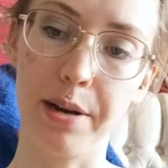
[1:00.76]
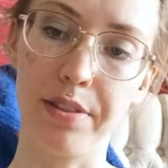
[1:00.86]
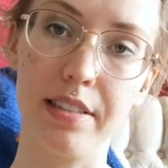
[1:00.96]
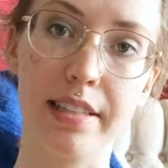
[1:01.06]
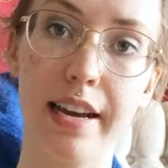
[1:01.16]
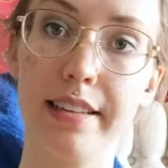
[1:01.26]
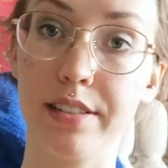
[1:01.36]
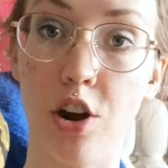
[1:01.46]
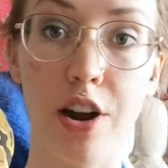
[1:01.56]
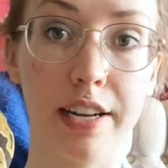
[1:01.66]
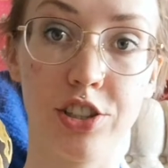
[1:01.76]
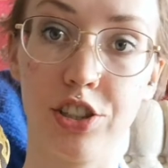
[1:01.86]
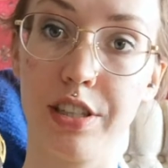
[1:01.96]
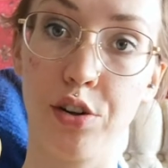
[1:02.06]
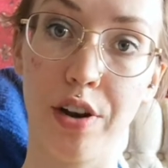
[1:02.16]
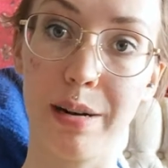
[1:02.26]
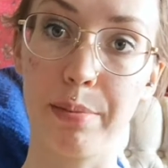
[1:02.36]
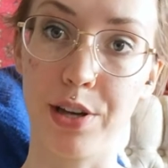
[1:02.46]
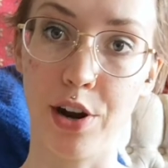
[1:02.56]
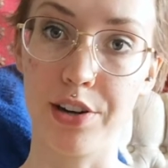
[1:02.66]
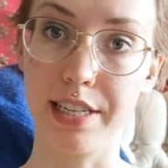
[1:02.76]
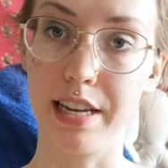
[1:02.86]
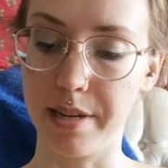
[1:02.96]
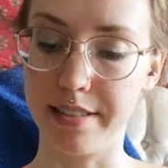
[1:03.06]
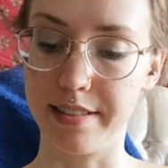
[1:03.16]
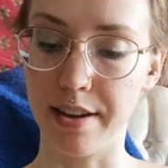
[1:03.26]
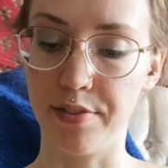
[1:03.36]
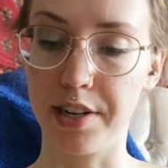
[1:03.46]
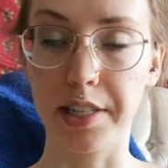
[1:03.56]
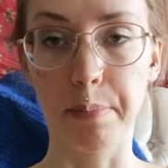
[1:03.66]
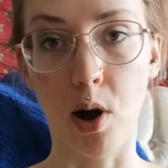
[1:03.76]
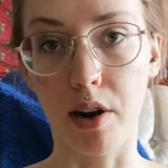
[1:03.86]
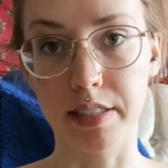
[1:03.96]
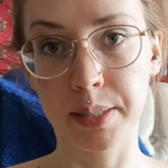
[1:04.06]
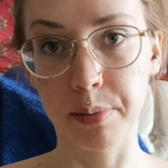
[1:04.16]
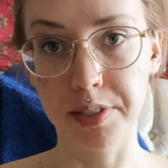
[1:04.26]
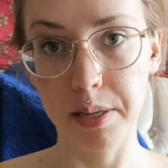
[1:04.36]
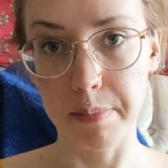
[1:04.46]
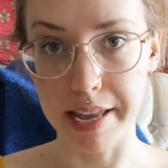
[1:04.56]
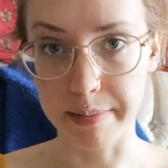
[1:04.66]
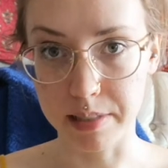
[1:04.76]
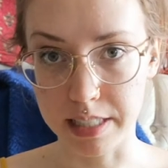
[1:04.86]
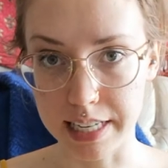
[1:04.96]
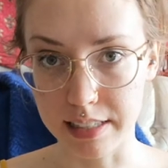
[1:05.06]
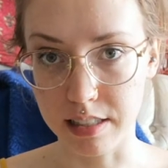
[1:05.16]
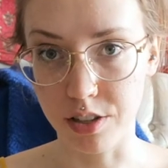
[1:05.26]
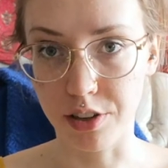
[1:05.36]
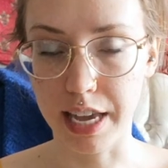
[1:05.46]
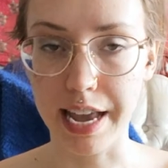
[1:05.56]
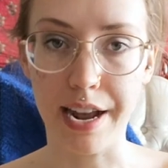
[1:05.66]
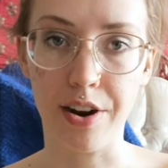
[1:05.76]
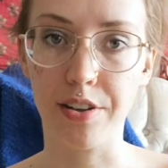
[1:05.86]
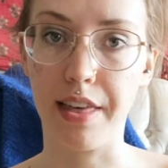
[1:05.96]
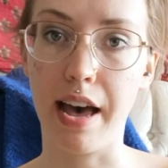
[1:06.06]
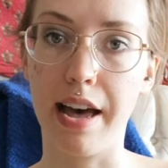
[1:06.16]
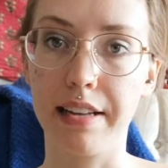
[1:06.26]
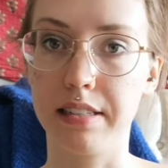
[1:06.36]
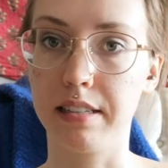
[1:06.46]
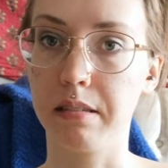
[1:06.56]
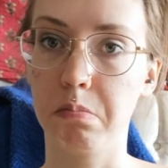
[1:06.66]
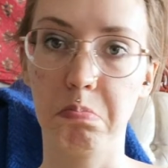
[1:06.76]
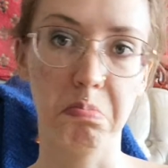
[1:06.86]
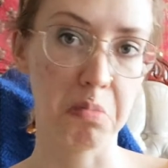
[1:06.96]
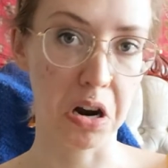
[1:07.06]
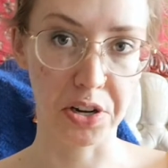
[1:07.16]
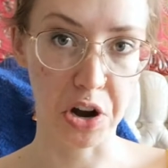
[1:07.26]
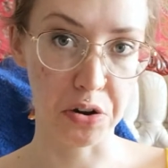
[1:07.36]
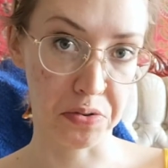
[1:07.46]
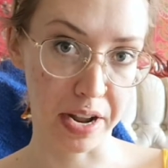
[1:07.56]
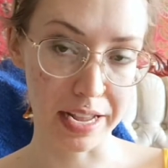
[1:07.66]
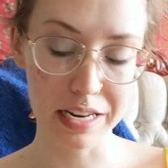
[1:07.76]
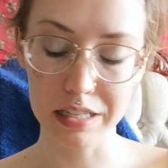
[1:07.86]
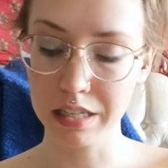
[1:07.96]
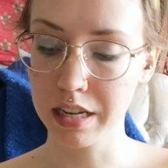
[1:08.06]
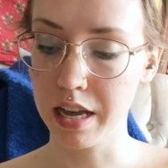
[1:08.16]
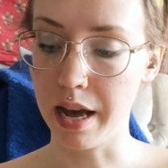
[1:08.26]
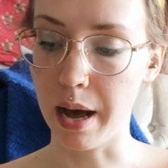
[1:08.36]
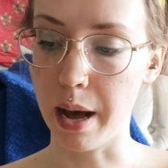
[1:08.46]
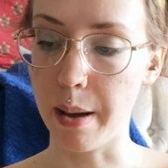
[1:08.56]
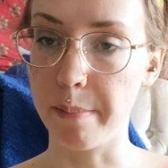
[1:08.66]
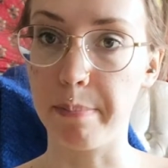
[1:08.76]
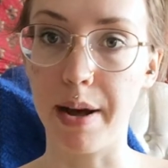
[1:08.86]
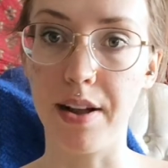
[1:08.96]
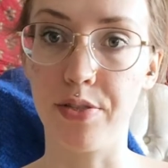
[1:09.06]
these guys are actually incredibly hardy. It's definitely possible to make mistakes in their care that are not great. But